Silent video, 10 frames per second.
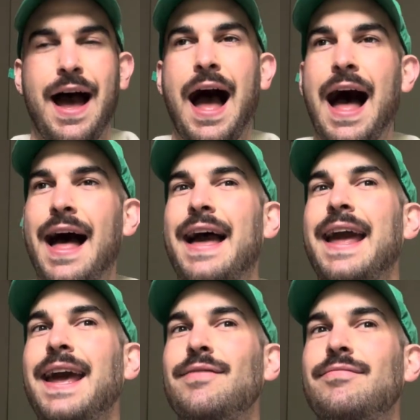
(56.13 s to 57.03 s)

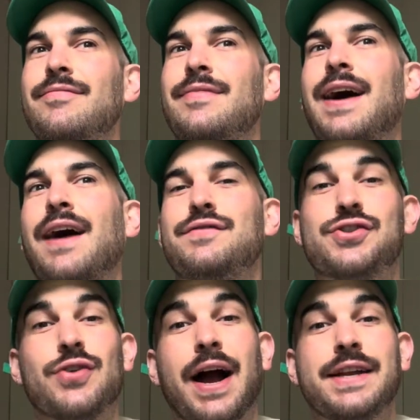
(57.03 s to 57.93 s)
I have
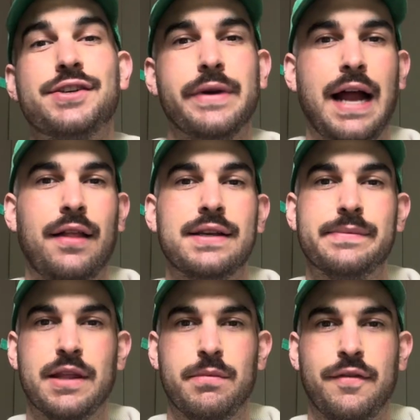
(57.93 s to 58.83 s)
tried to read Ali
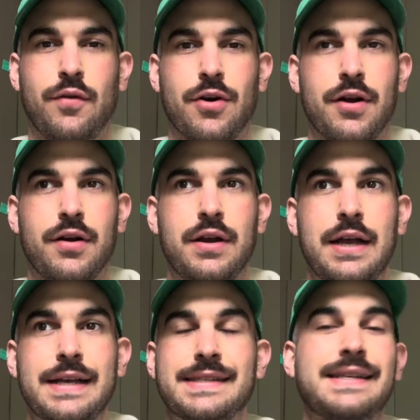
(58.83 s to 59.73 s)
Smith before,
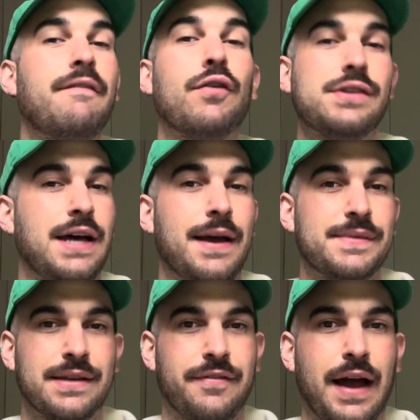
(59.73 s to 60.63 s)
several
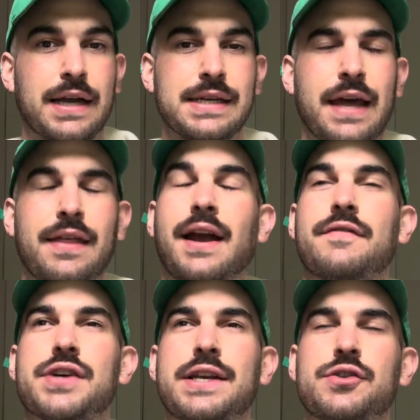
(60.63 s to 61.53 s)
times, in fact. I think
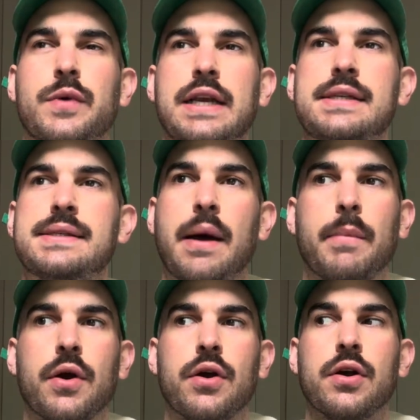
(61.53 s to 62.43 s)
I've tried to read
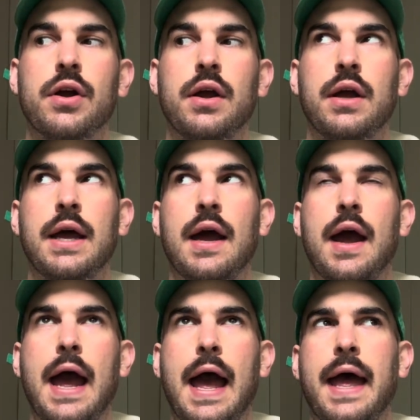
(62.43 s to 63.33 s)
Summer
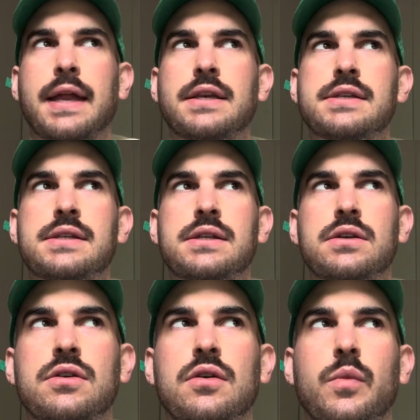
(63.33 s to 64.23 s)
and
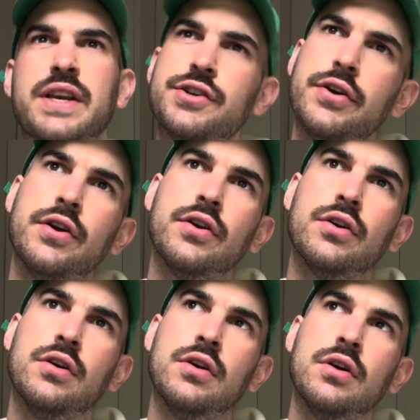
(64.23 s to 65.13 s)
Winter
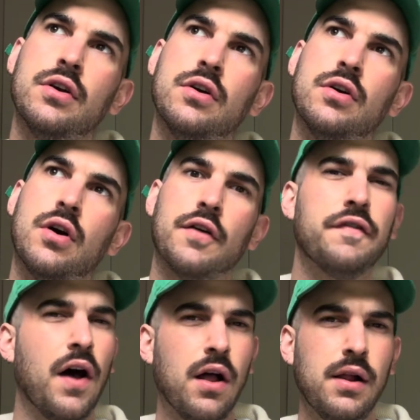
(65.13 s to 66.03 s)
or
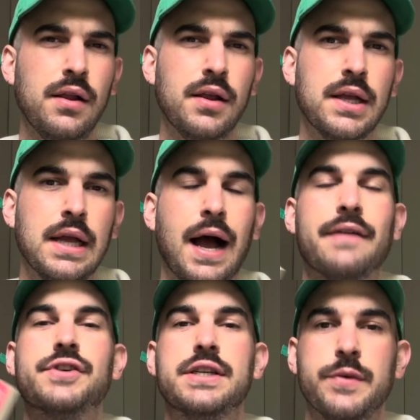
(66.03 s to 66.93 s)
Fall.
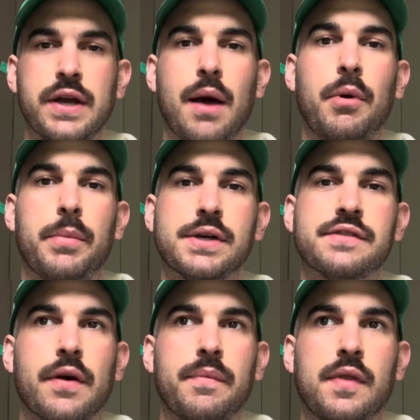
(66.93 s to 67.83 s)
I've tried to read a couple books
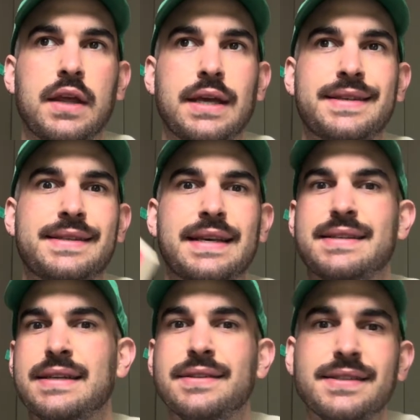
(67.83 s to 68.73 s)
from the
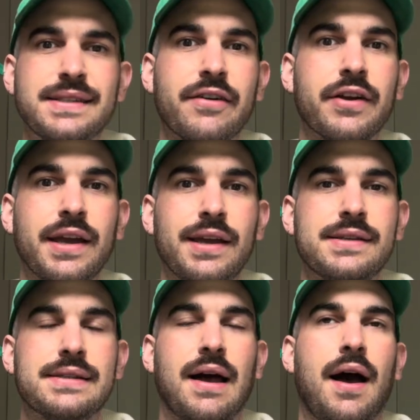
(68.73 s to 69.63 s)
Season
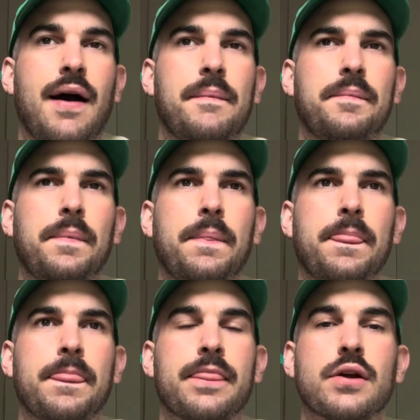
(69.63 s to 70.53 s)
series.
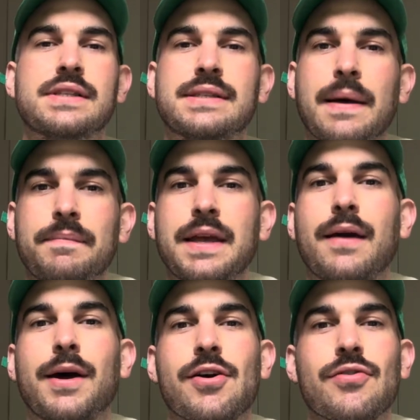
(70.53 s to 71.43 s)
There's something
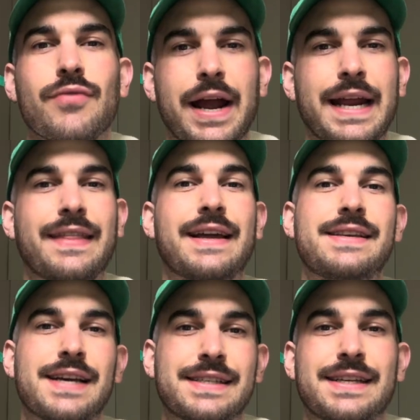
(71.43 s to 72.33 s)
about her writing that
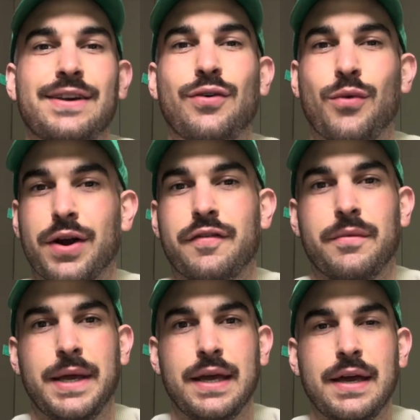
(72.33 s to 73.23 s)
doesn't work for
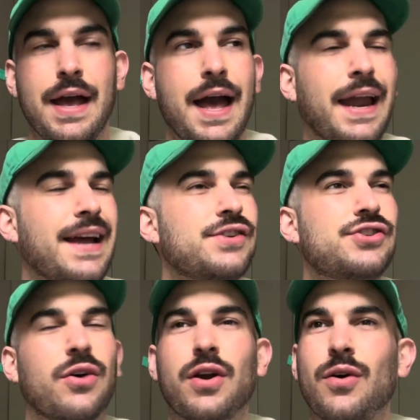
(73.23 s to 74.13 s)
me. And I
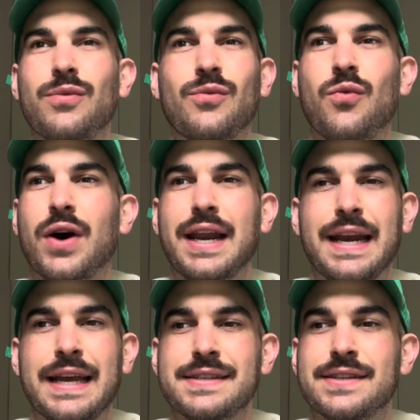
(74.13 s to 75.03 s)
don't know what it
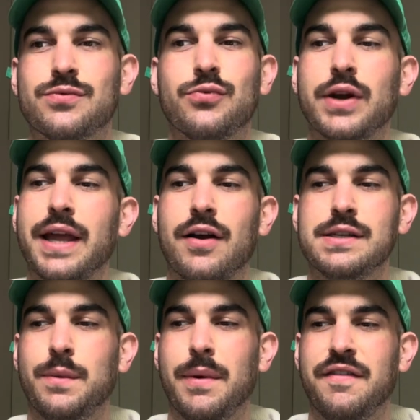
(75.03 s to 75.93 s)
is. It's really hard to
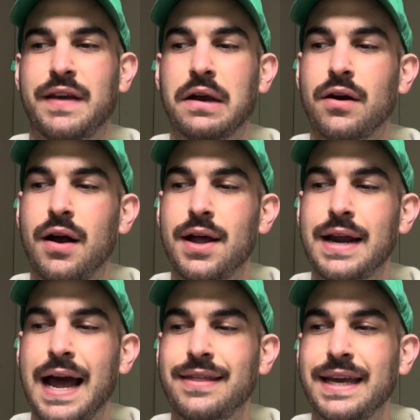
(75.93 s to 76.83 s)
put my finger on.
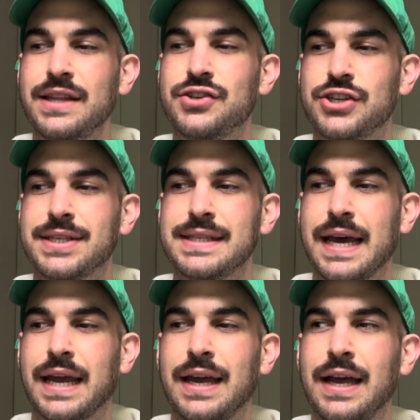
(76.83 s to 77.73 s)
I think it's just
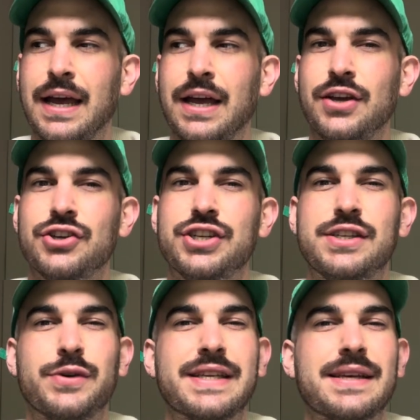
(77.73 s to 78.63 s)
like she's
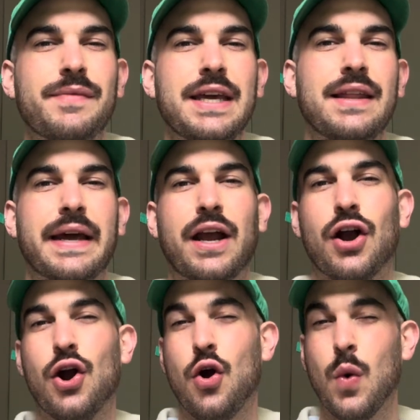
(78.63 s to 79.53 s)
doing something like
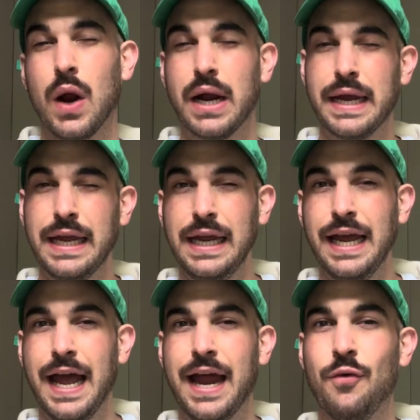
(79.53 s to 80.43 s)

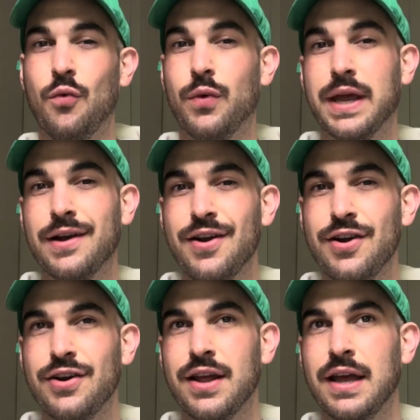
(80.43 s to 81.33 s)
quirky and
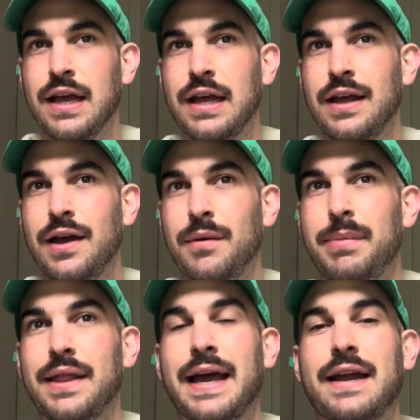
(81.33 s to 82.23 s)
weird,
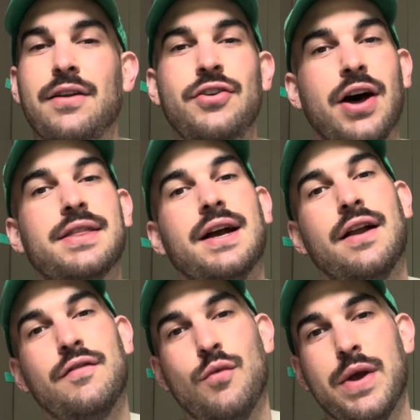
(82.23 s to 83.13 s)
but like not the
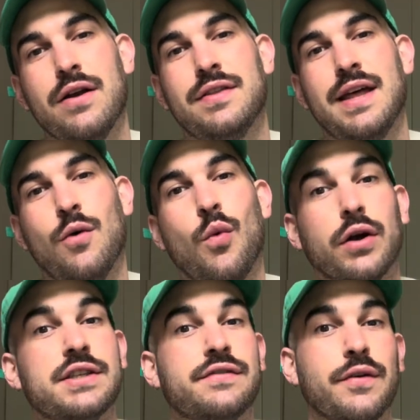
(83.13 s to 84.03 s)
kind of weird that
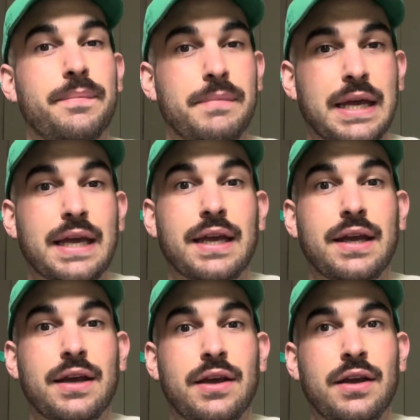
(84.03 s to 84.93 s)
works for me
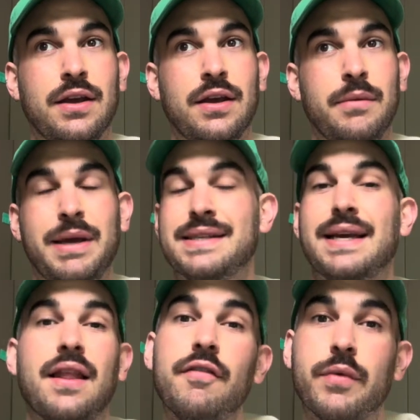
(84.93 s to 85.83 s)
because I
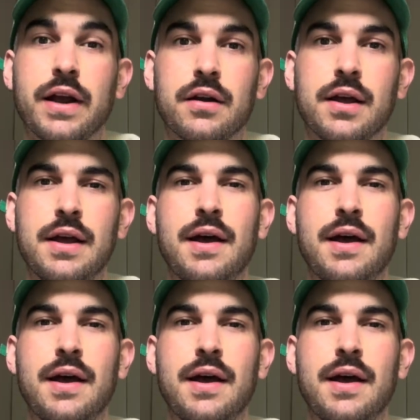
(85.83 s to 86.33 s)
love weird.